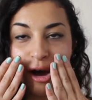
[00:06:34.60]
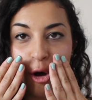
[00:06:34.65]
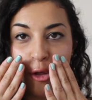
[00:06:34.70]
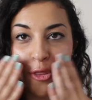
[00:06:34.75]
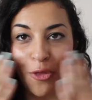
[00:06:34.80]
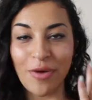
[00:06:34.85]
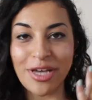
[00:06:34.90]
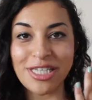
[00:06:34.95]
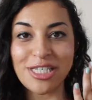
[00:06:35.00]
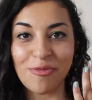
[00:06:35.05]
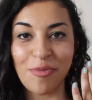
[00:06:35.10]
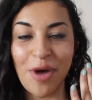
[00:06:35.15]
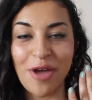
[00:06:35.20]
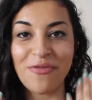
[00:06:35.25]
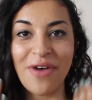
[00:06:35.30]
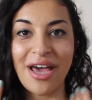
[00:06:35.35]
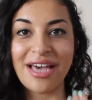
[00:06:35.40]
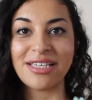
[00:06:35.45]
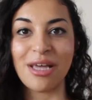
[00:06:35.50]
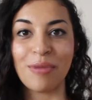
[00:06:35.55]
on the rest of my
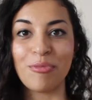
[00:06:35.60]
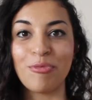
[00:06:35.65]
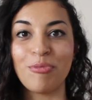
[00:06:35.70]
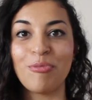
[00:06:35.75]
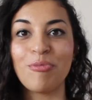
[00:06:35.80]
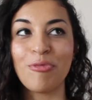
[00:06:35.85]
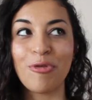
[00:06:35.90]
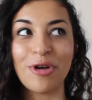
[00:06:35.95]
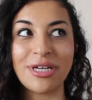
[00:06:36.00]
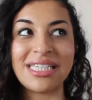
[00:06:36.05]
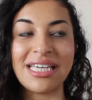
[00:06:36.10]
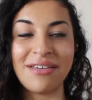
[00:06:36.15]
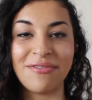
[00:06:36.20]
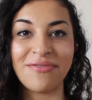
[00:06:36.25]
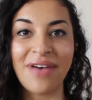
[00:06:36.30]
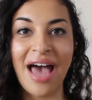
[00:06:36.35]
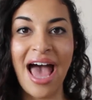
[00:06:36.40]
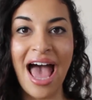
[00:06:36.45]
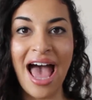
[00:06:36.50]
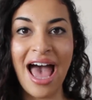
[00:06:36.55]
face I'm pretty
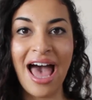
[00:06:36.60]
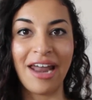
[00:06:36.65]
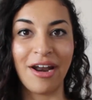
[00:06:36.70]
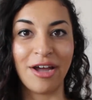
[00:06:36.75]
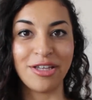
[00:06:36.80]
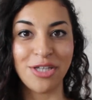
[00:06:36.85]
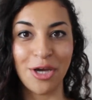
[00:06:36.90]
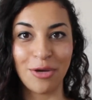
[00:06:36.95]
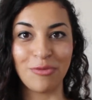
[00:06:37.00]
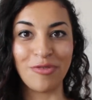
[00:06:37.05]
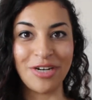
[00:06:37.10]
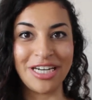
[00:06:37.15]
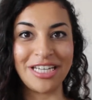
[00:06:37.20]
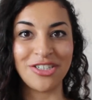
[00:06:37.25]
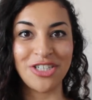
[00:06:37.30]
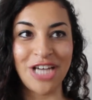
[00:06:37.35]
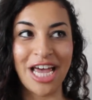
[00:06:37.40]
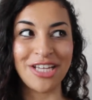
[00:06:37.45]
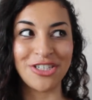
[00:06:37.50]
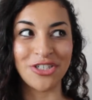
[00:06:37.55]
fair and I don't really
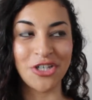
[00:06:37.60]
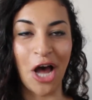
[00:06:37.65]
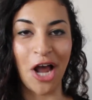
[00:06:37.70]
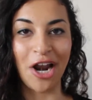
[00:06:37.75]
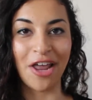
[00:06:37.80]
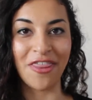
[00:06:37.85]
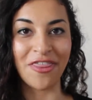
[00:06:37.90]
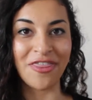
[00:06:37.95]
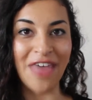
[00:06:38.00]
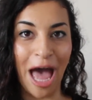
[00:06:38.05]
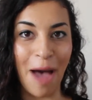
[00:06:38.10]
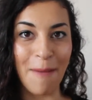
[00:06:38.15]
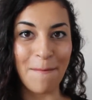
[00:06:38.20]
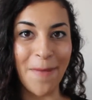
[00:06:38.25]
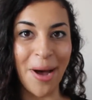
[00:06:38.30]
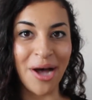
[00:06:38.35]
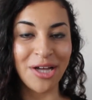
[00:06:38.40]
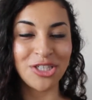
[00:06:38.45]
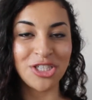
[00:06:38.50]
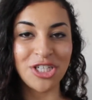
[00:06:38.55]
change colour that
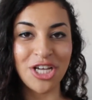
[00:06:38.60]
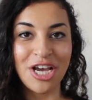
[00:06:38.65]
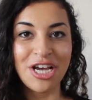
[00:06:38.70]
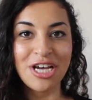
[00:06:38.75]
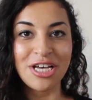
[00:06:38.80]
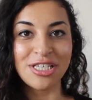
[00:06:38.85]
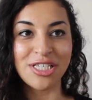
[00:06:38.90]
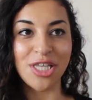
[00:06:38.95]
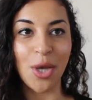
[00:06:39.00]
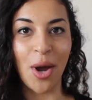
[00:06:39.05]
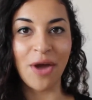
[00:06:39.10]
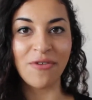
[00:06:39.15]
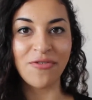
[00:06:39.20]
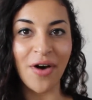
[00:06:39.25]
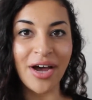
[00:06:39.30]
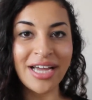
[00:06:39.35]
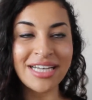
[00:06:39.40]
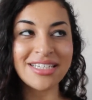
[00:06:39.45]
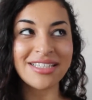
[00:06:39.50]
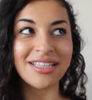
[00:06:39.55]
much, so I
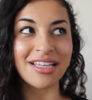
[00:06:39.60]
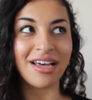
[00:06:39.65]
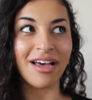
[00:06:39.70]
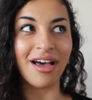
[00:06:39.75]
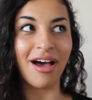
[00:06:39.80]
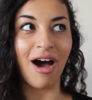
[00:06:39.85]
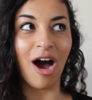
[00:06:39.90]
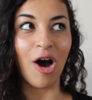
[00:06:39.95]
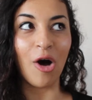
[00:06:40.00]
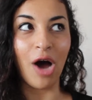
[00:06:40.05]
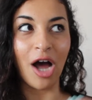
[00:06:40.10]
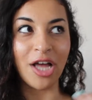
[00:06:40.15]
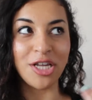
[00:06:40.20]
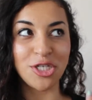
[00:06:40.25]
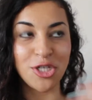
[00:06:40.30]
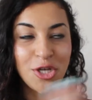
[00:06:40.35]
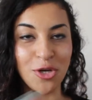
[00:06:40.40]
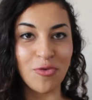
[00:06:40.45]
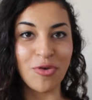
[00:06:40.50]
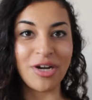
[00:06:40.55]
find that I
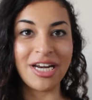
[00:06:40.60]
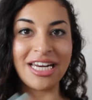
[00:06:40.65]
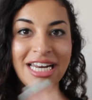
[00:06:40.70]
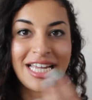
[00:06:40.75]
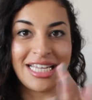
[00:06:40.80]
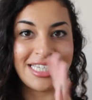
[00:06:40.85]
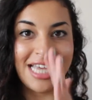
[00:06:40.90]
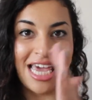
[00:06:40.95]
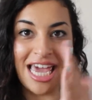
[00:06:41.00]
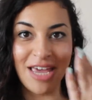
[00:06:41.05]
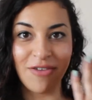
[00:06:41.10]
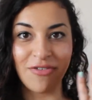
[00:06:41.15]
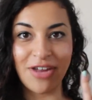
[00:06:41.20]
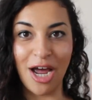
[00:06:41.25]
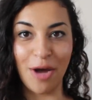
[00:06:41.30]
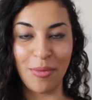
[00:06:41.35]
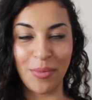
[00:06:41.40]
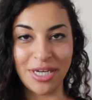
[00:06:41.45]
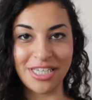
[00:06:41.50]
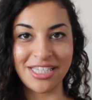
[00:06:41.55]
do really need to even
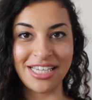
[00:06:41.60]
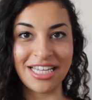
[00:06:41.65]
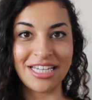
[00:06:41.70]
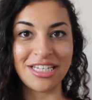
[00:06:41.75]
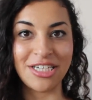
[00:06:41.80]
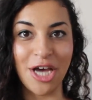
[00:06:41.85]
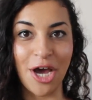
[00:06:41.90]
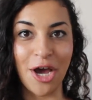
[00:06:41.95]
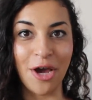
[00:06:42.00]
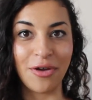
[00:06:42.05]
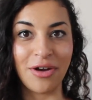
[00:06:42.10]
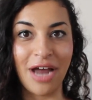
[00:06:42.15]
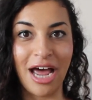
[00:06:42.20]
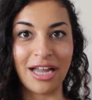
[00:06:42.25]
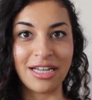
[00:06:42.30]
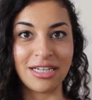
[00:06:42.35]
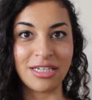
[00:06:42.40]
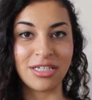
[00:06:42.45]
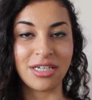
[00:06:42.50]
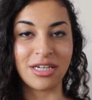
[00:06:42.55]
out my skin tone
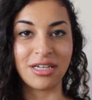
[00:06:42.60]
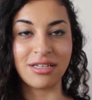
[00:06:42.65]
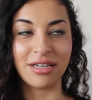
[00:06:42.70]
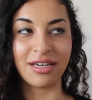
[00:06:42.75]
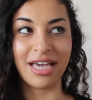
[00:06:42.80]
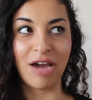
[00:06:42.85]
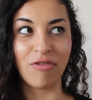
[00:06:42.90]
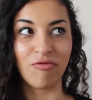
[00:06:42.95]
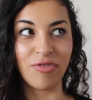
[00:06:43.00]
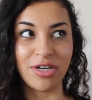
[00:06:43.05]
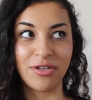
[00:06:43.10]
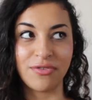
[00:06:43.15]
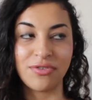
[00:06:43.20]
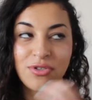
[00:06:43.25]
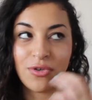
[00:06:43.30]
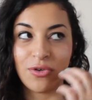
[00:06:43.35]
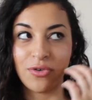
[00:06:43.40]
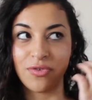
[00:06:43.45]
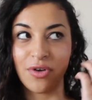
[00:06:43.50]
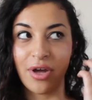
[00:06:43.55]
and get rid of
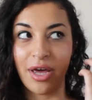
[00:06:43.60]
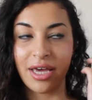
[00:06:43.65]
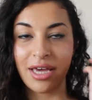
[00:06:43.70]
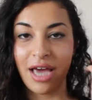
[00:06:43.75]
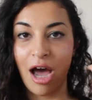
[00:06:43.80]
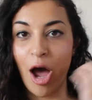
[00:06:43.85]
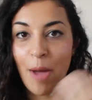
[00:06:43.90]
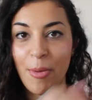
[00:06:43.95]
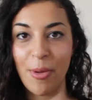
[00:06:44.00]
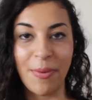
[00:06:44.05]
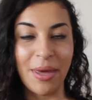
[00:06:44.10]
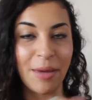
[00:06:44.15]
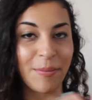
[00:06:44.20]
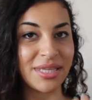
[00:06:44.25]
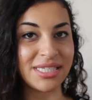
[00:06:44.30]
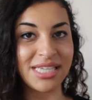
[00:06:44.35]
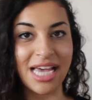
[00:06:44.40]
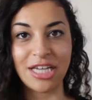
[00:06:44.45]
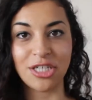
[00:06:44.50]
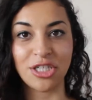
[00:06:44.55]
sort of like
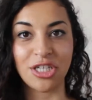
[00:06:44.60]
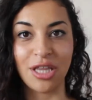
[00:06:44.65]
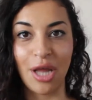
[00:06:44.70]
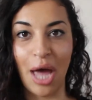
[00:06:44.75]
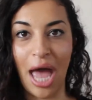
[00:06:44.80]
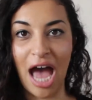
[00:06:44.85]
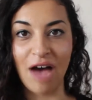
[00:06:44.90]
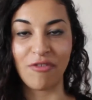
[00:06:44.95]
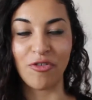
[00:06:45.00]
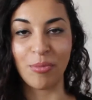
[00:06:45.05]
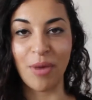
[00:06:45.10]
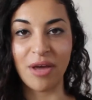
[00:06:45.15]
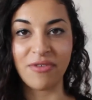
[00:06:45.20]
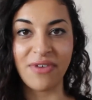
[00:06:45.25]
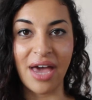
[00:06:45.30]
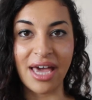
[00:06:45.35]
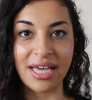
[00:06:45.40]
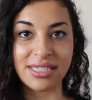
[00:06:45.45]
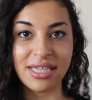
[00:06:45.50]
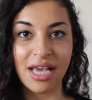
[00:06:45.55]
hyperpigmentation that I have on my
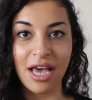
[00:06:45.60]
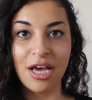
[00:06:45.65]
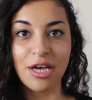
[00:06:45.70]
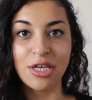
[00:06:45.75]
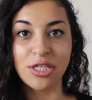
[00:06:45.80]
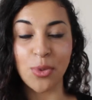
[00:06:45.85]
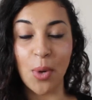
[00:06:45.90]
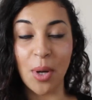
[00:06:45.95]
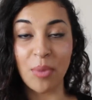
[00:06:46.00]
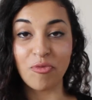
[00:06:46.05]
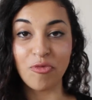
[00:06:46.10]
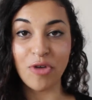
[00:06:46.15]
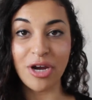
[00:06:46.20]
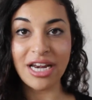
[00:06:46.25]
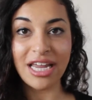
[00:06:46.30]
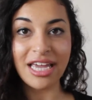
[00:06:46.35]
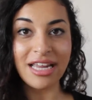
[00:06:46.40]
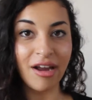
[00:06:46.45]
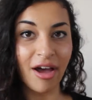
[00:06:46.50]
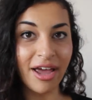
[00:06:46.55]
face. So I'm
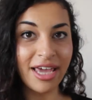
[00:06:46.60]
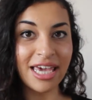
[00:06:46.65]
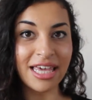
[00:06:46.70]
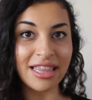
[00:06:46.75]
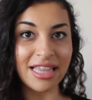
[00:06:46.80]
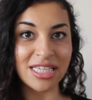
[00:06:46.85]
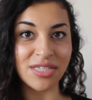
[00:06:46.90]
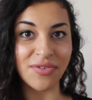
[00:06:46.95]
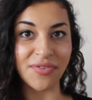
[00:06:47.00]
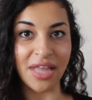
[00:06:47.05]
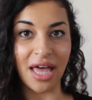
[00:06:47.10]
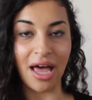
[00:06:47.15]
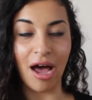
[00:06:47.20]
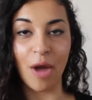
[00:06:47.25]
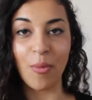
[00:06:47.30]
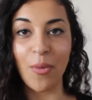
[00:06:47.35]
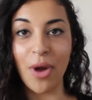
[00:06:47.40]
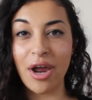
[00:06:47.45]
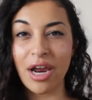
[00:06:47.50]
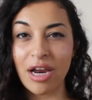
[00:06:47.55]
really liking this for that.
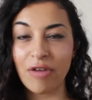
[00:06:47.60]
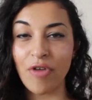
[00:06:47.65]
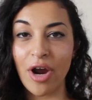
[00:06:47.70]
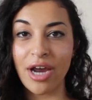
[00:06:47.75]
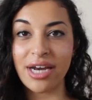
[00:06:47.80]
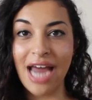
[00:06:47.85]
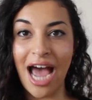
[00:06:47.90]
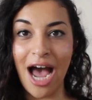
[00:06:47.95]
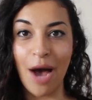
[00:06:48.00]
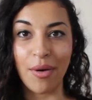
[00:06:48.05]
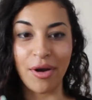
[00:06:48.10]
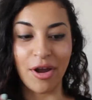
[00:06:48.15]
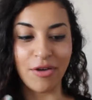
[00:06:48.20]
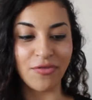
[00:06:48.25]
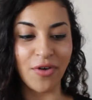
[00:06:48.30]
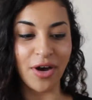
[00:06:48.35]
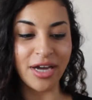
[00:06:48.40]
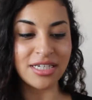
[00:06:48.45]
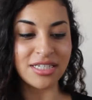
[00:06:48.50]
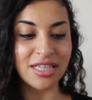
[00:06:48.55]
I'm wearing it right now and I
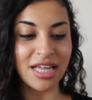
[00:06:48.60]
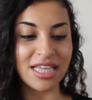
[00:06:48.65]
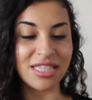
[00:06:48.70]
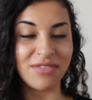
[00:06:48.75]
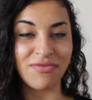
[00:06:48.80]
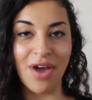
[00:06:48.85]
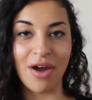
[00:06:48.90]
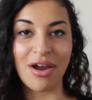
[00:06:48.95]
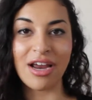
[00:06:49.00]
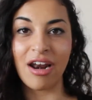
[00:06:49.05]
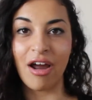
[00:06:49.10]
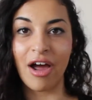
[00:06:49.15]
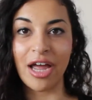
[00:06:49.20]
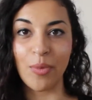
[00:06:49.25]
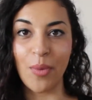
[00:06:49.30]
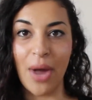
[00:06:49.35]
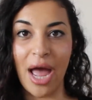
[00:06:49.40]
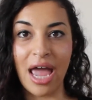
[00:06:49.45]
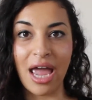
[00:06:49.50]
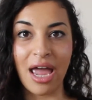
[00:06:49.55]
find that it's very
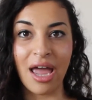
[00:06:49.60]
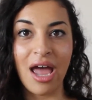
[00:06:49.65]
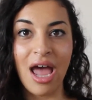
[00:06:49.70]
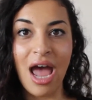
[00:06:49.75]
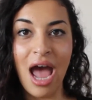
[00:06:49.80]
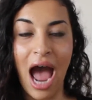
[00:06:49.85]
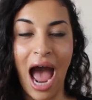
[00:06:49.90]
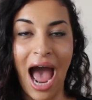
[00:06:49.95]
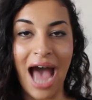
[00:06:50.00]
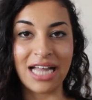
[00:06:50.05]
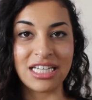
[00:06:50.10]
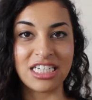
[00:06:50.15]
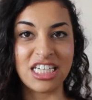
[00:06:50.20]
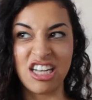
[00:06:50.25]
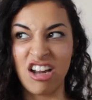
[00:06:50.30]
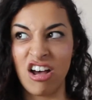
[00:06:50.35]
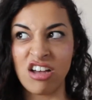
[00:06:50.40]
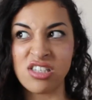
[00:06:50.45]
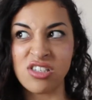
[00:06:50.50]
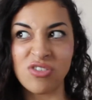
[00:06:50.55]
lightweight and it
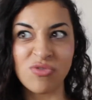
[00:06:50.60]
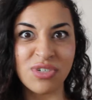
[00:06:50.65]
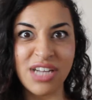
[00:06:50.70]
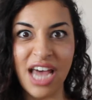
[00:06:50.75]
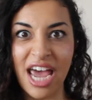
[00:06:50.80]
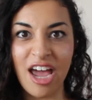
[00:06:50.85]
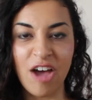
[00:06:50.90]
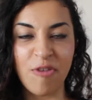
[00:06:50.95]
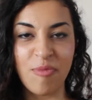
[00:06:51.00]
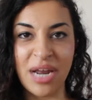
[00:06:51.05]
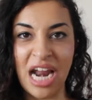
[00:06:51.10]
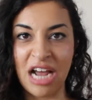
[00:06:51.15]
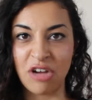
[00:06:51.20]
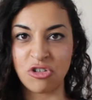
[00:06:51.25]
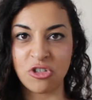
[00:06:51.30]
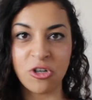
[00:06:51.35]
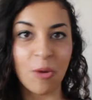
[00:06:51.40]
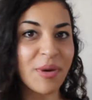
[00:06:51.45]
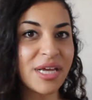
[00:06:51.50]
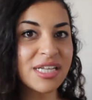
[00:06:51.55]
lasts all day. I've been out
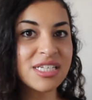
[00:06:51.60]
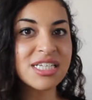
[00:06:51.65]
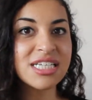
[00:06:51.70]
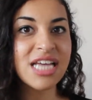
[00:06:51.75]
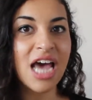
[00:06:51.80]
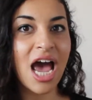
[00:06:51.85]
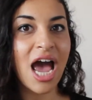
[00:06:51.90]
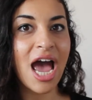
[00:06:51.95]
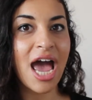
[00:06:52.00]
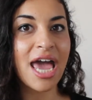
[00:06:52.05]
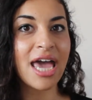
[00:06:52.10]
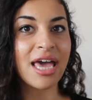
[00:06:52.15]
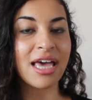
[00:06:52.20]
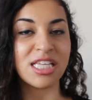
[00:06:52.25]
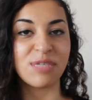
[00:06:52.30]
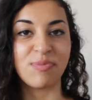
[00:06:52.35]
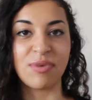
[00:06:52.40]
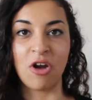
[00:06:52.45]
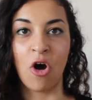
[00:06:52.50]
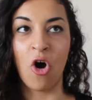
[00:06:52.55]
shopping today,
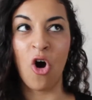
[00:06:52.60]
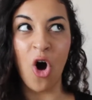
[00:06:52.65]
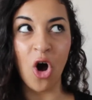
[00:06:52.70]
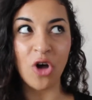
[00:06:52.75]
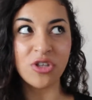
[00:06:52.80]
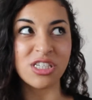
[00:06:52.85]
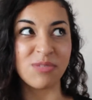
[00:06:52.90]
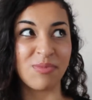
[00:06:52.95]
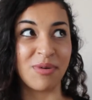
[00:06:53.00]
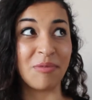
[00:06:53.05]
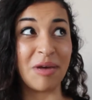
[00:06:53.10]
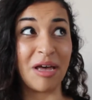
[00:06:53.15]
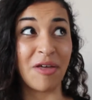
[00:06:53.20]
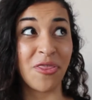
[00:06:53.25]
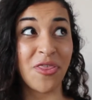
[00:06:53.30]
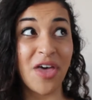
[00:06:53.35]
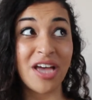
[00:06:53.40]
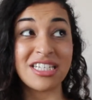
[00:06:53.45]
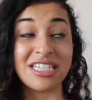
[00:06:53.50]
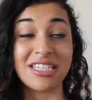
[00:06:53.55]
it's been hot, it's been
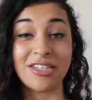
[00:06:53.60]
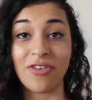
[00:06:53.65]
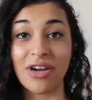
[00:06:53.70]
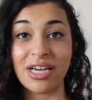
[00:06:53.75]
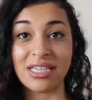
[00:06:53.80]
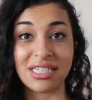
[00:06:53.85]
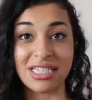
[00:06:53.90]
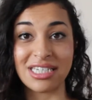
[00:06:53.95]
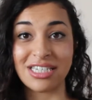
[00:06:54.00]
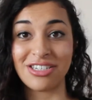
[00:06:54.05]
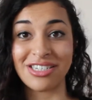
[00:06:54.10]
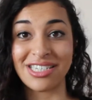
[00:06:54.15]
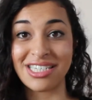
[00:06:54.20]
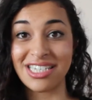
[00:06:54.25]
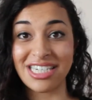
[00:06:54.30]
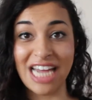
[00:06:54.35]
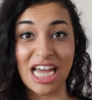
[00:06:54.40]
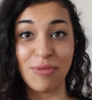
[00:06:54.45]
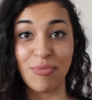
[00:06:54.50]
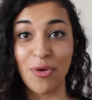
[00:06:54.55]
about 30 degrees and it's just
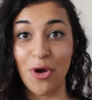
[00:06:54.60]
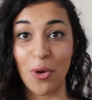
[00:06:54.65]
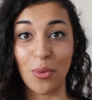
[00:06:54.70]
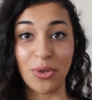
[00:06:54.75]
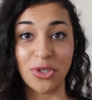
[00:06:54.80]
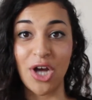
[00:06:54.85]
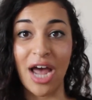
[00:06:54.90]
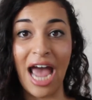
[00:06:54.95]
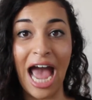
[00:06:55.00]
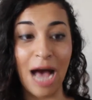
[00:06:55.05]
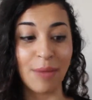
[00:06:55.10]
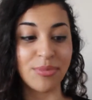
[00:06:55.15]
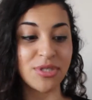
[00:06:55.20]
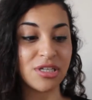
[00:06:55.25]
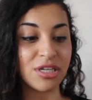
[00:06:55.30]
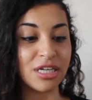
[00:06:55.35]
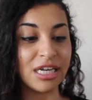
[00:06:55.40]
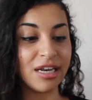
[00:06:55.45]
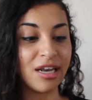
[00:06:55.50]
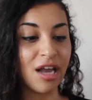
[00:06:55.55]
stayed put, which I
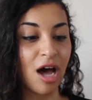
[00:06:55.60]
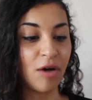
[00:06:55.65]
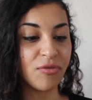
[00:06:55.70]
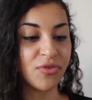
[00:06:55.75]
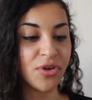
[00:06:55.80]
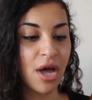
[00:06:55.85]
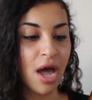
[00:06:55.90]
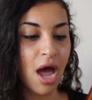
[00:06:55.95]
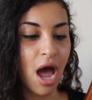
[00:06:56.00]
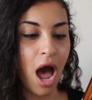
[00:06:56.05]
absolutely love.